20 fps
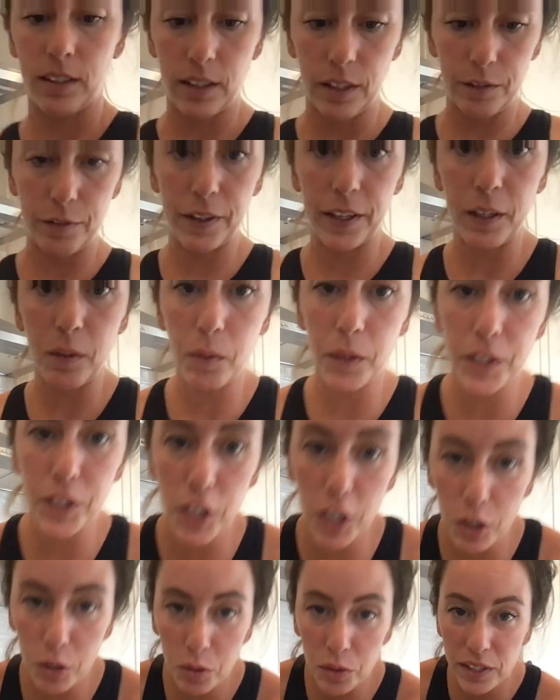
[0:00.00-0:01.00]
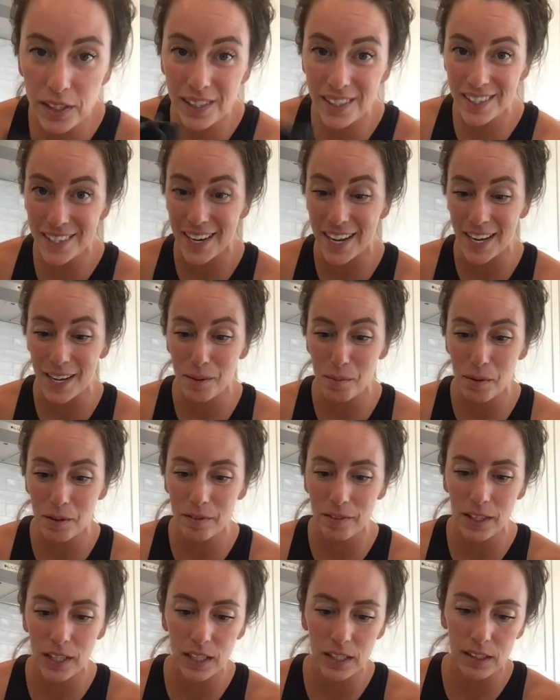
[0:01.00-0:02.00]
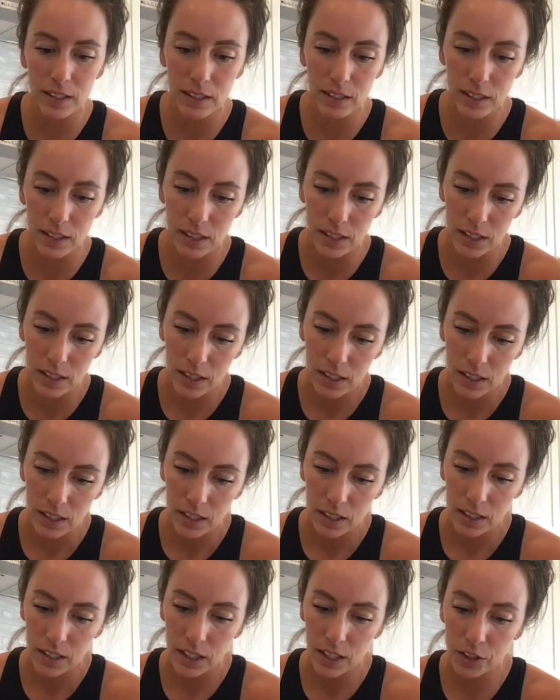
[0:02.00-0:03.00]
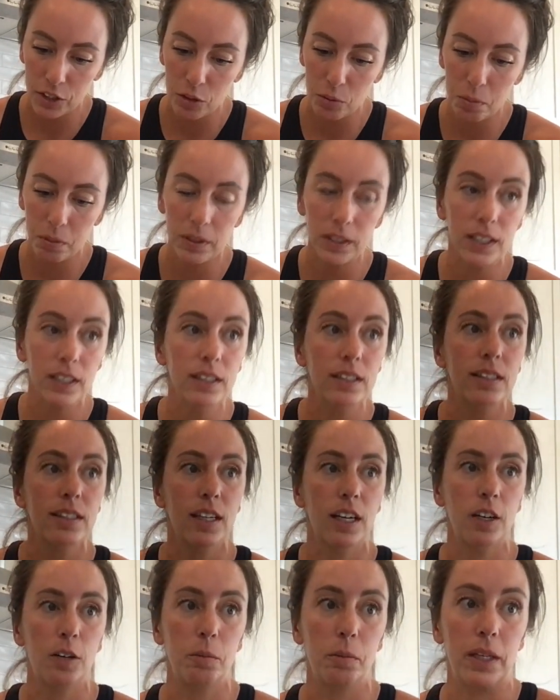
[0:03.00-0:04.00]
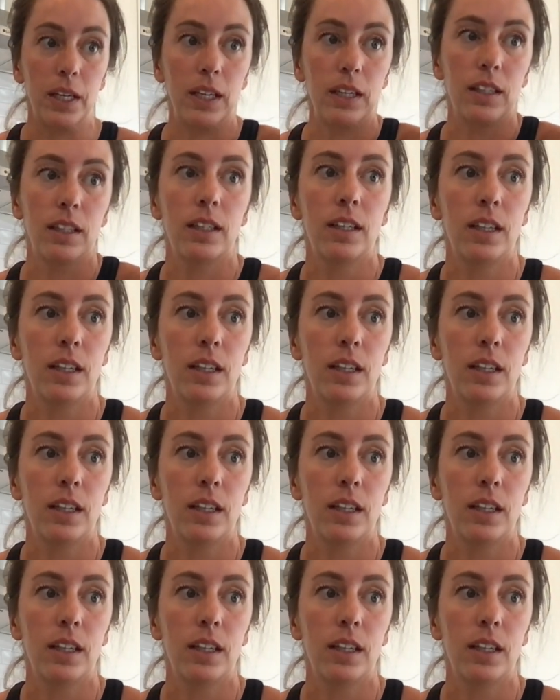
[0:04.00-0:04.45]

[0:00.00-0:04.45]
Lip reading: If anyone knows the name of this, can you please tell me?